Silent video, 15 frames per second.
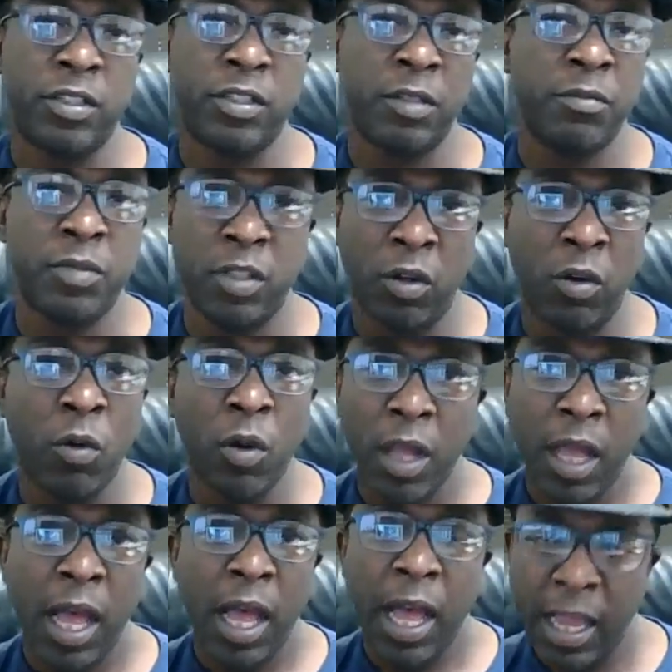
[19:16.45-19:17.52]
or something. So
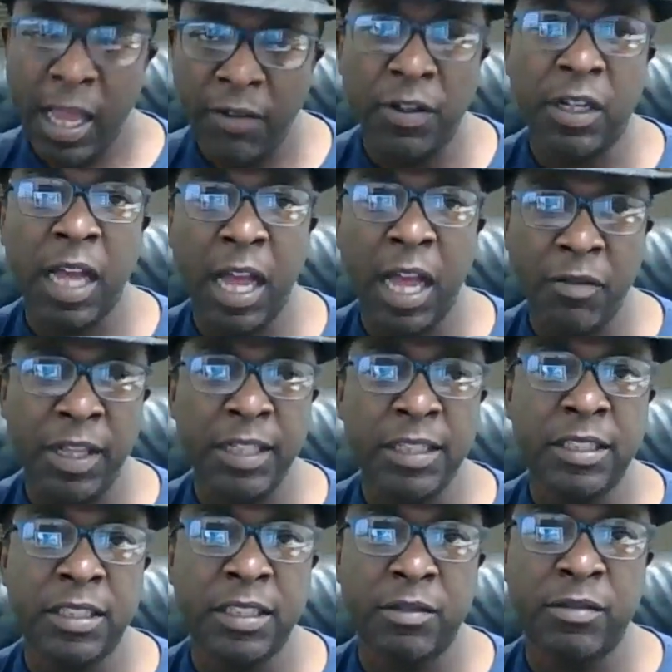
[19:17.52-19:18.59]

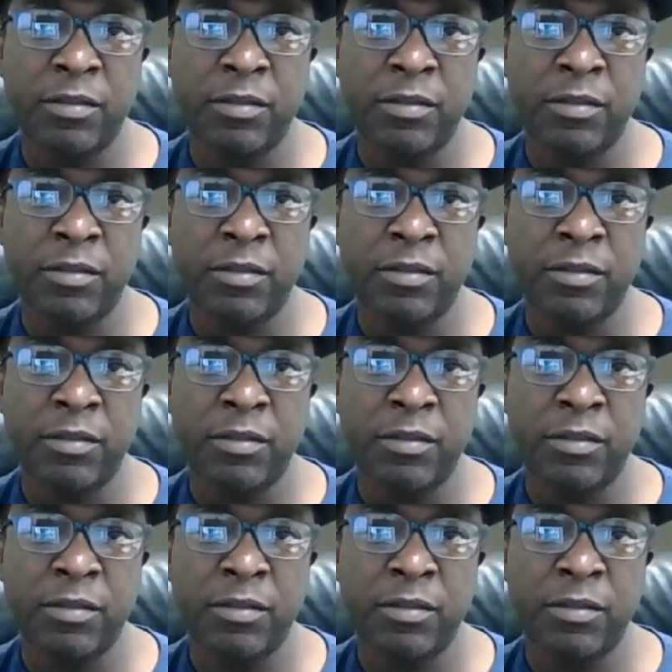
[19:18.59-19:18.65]
that's